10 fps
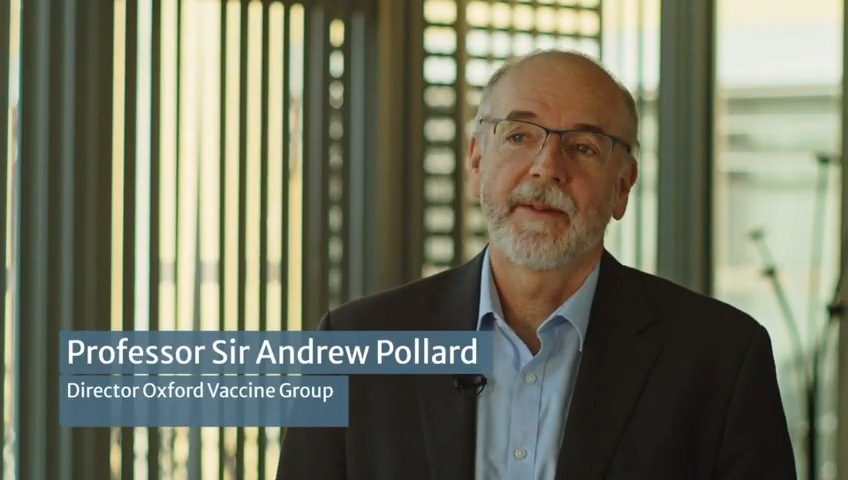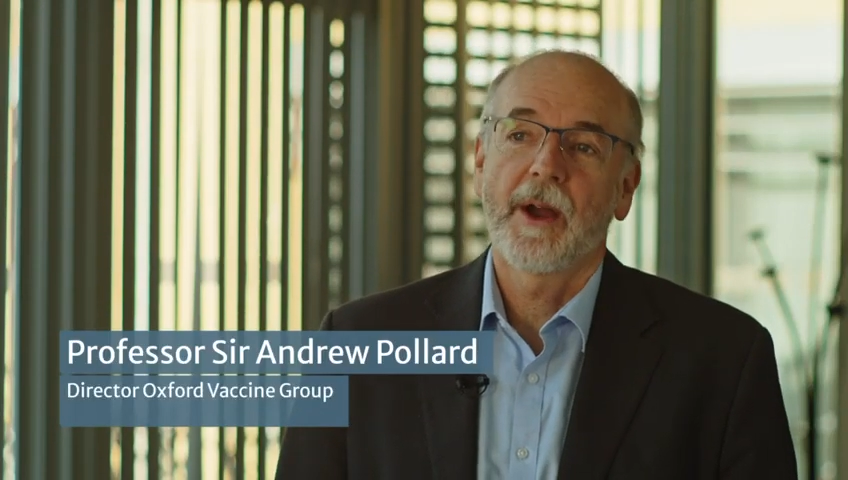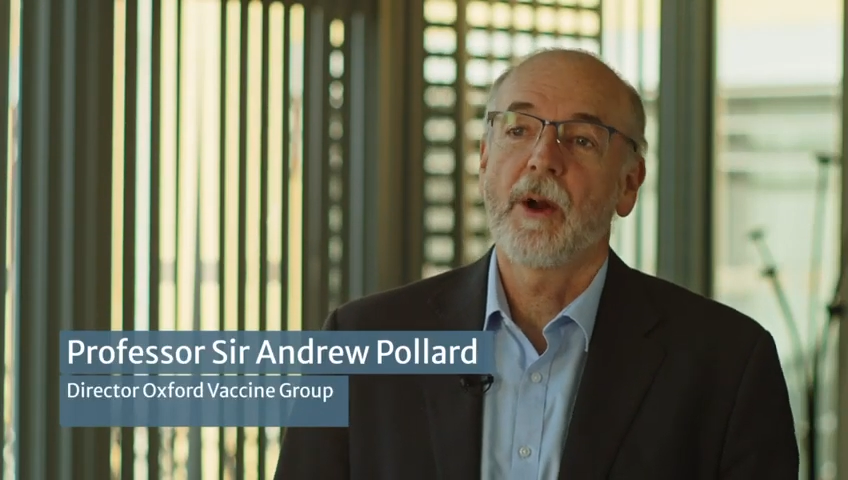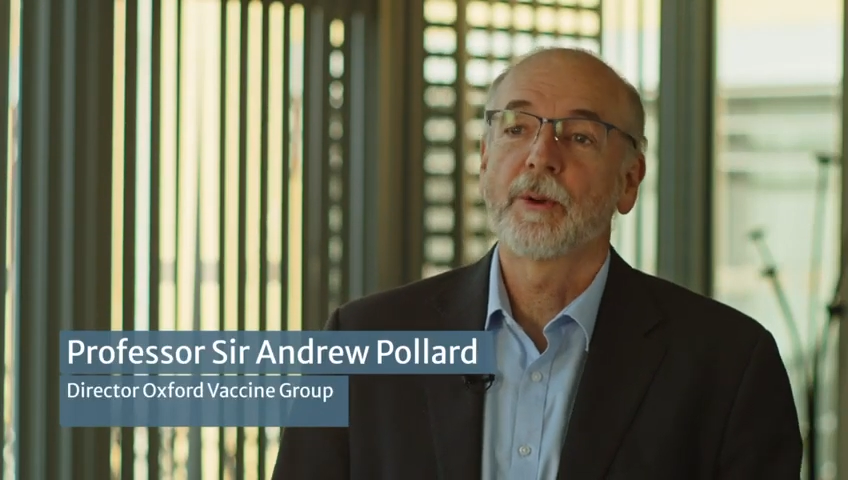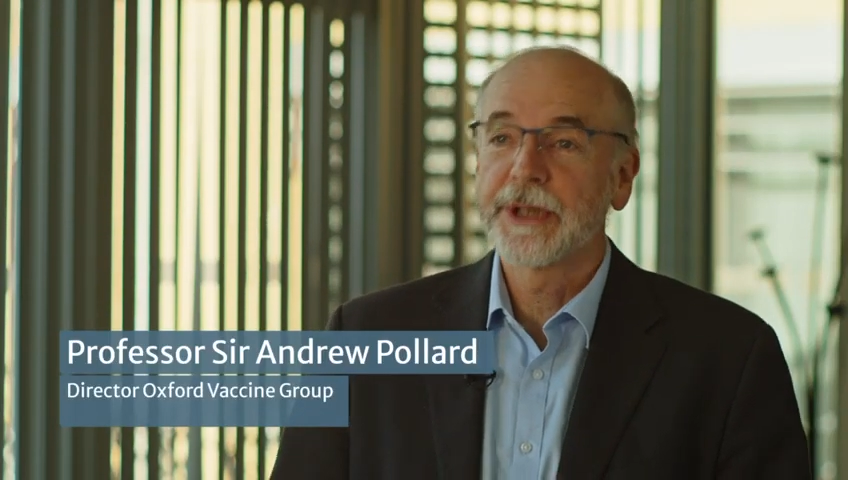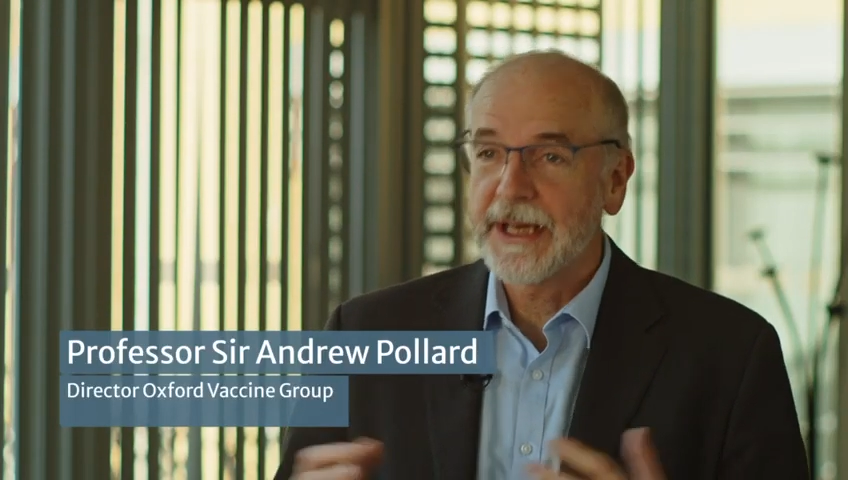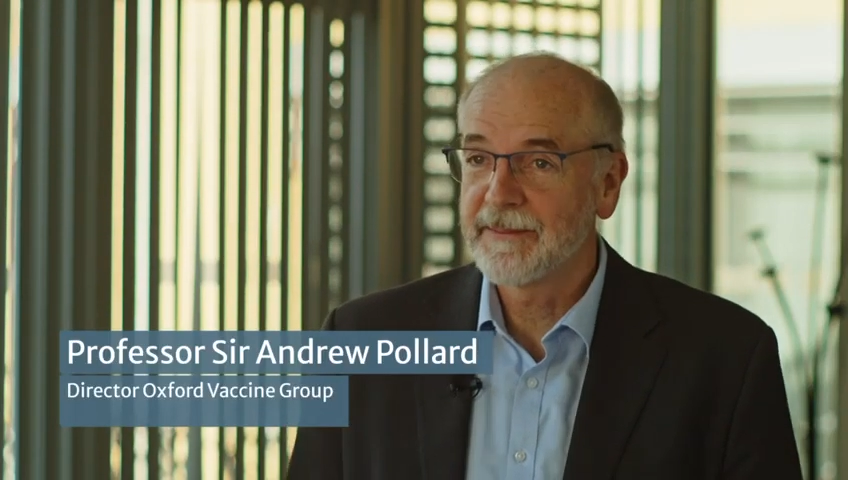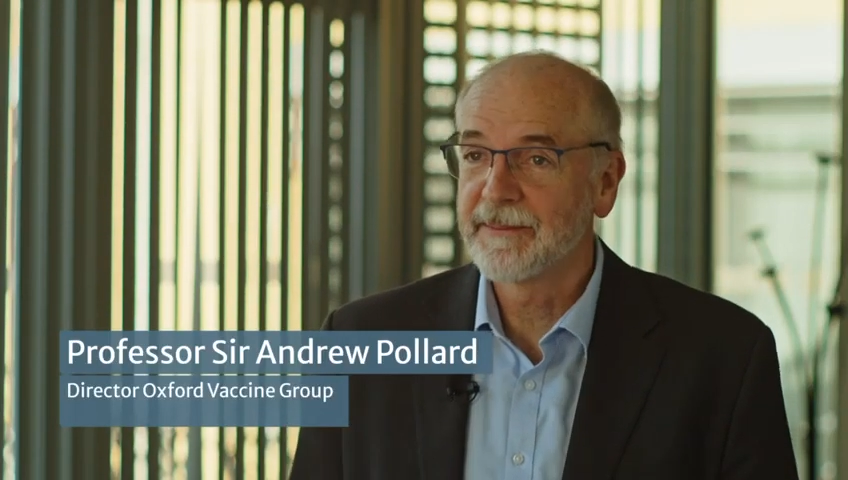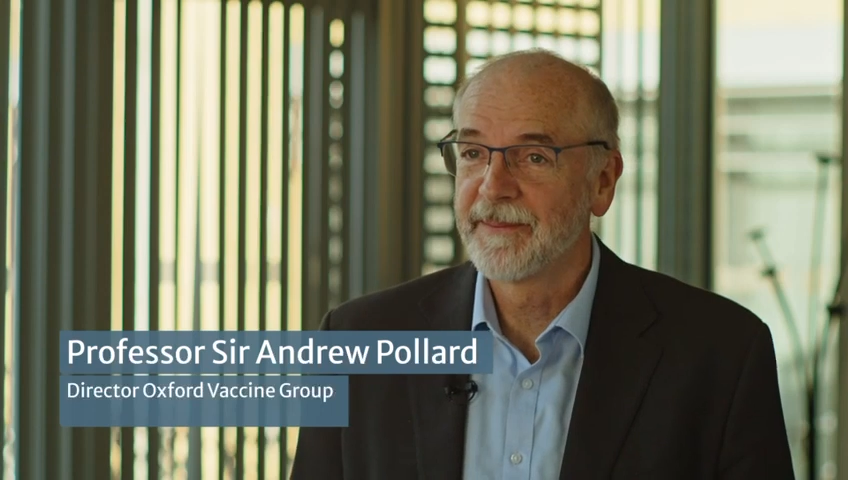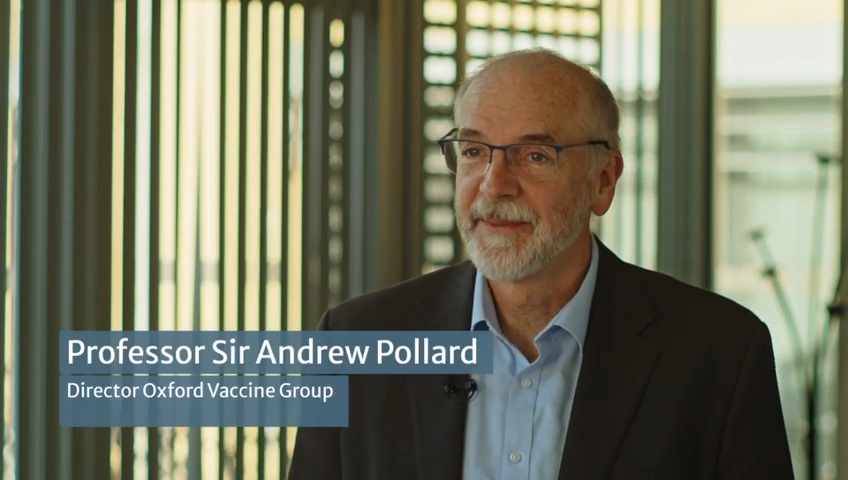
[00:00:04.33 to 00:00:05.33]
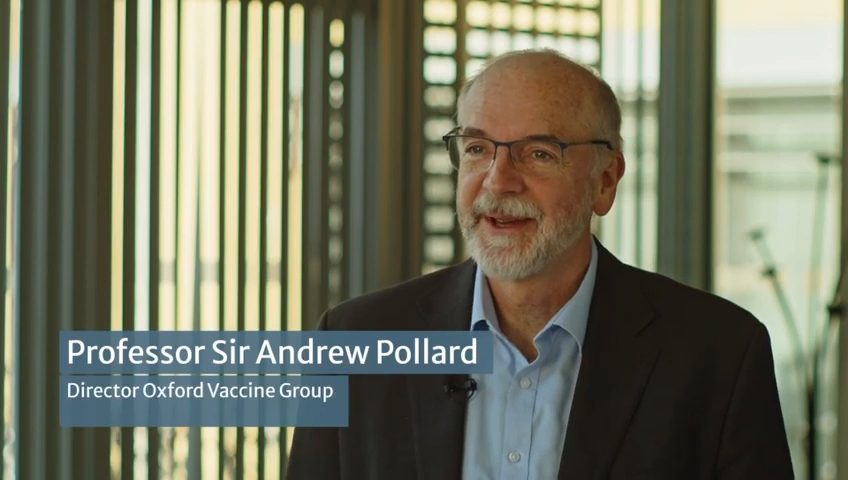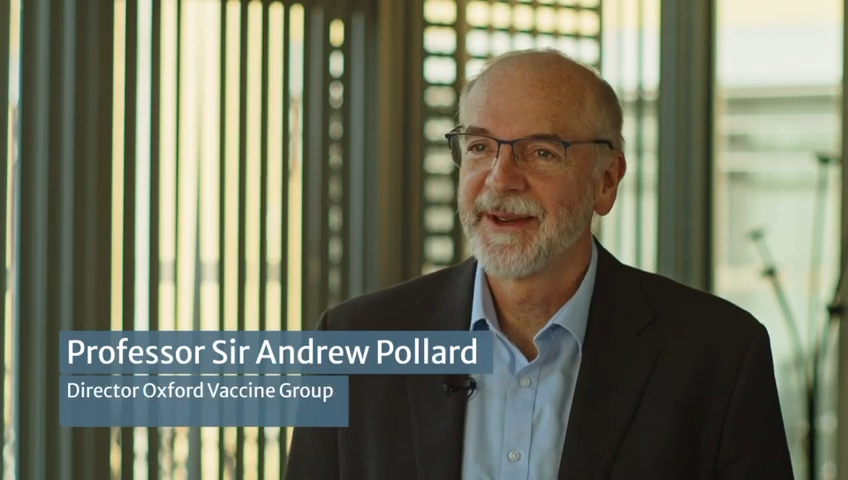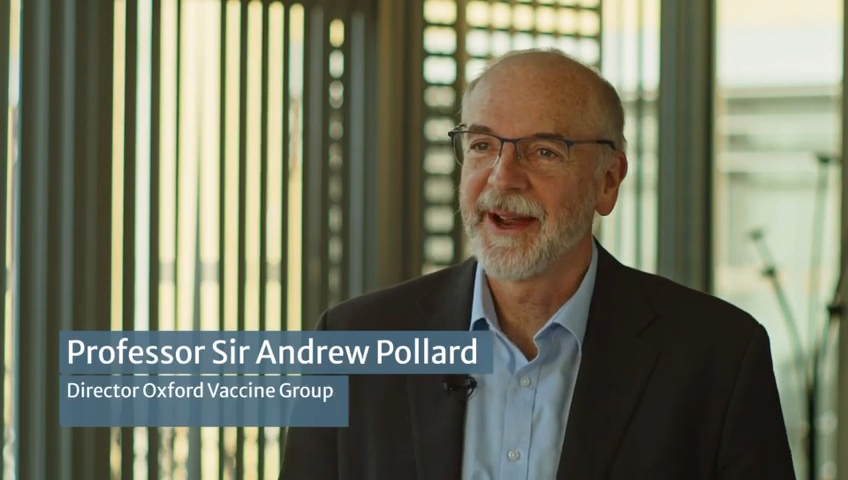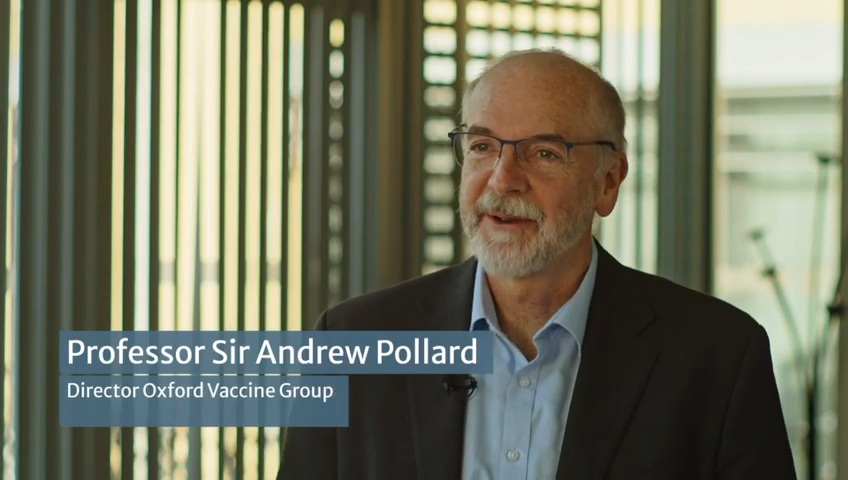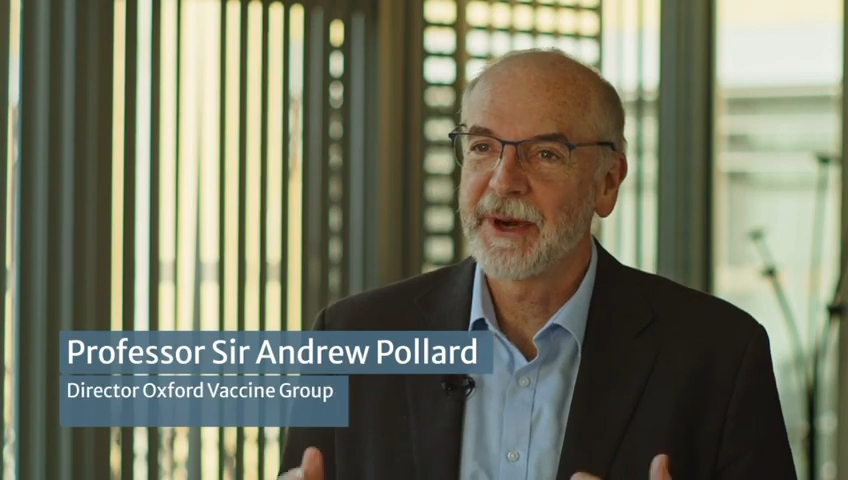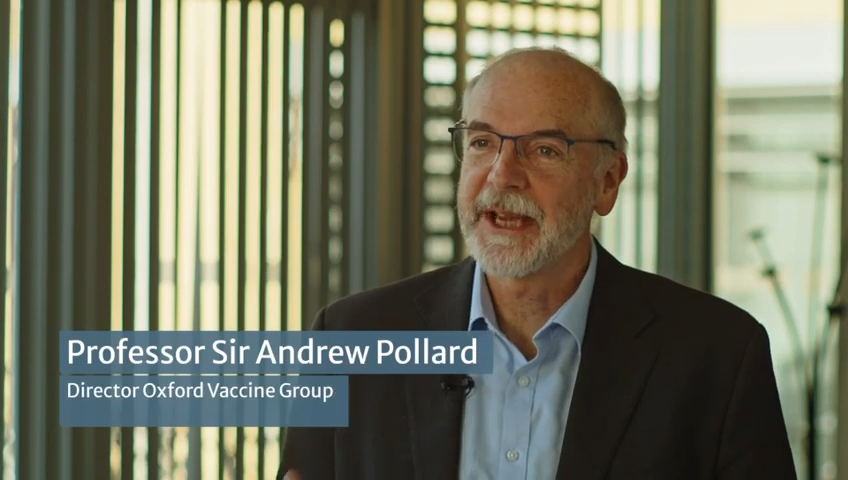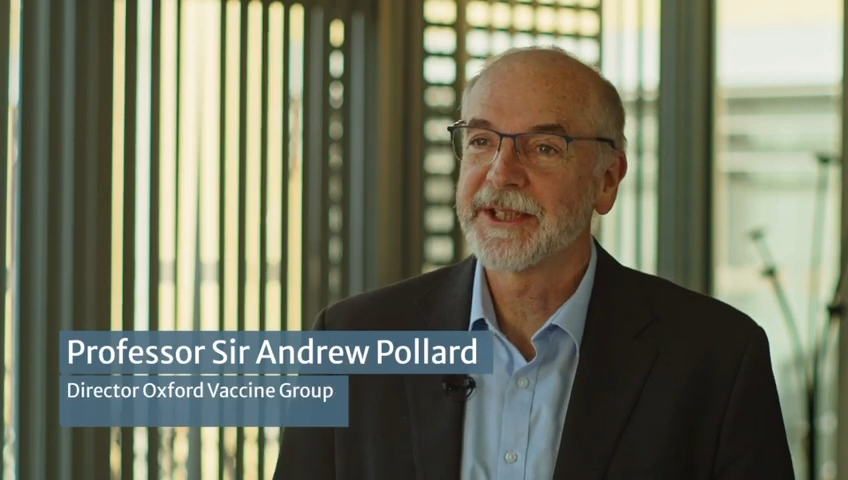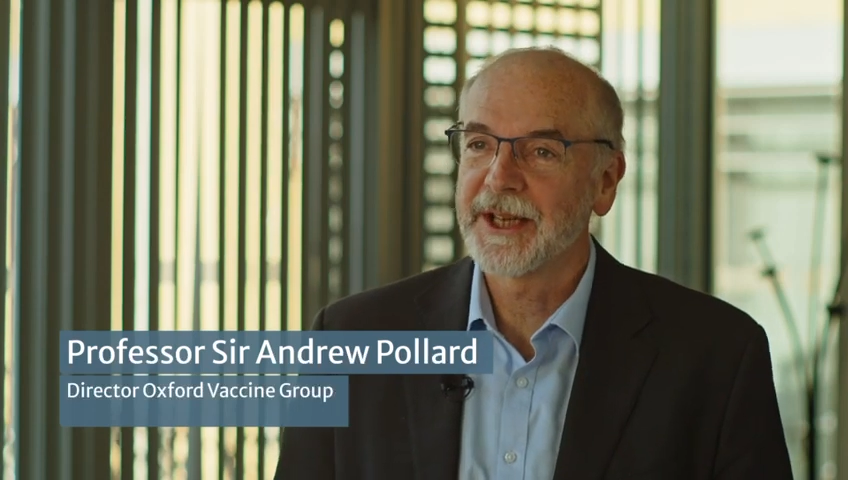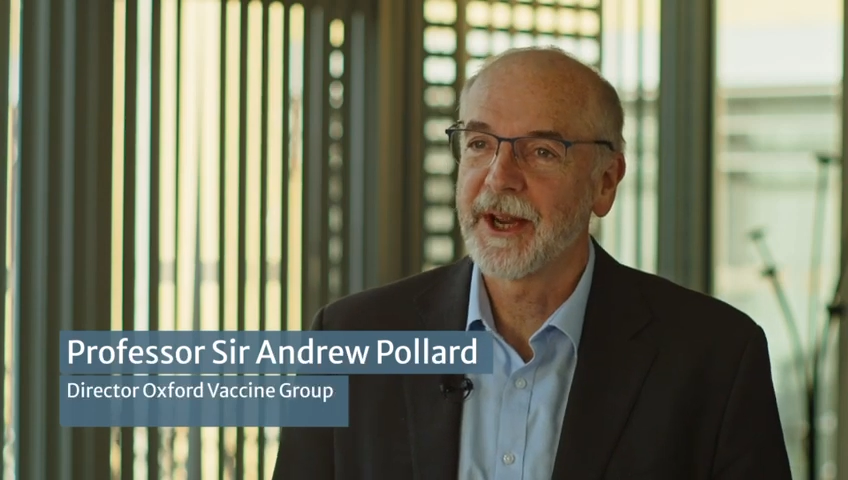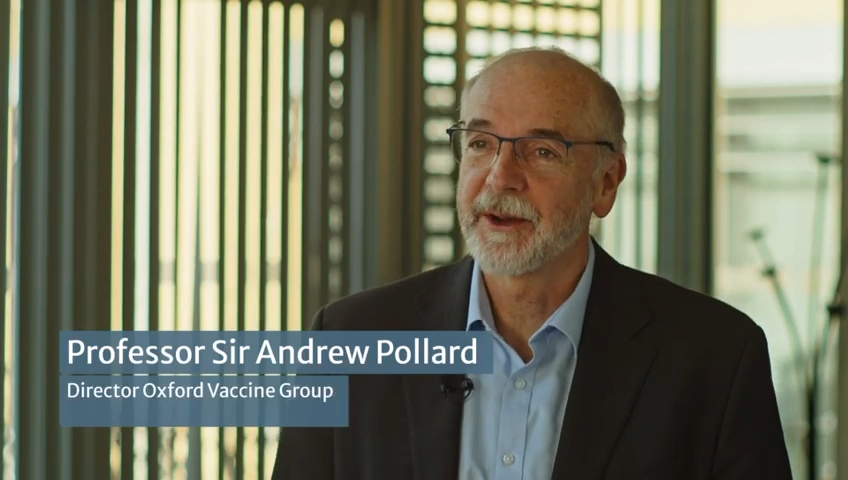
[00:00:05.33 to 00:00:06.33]
the whole team
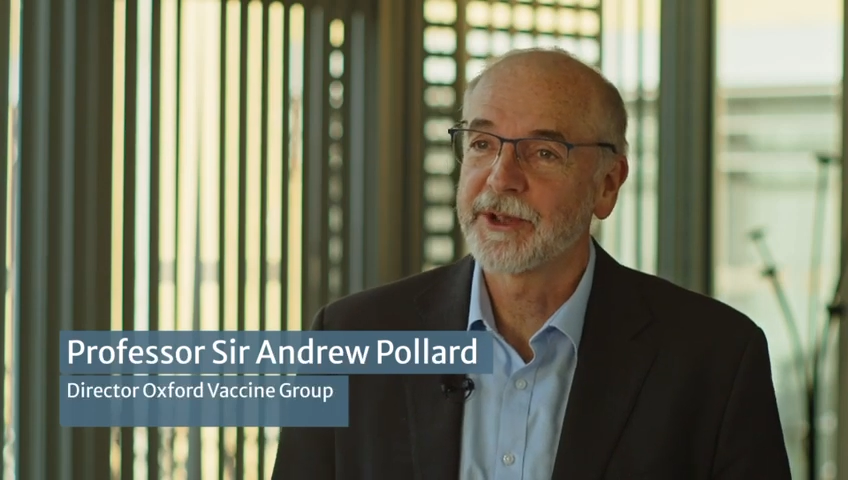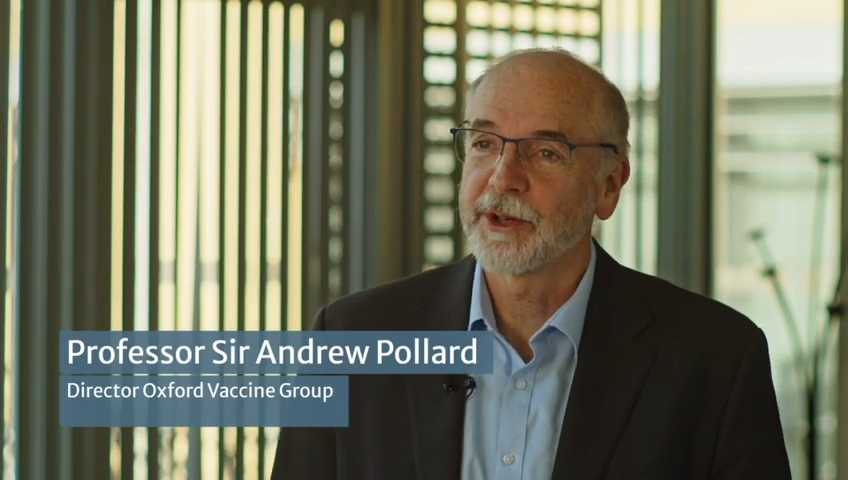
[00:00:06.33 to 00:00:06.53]
ready to go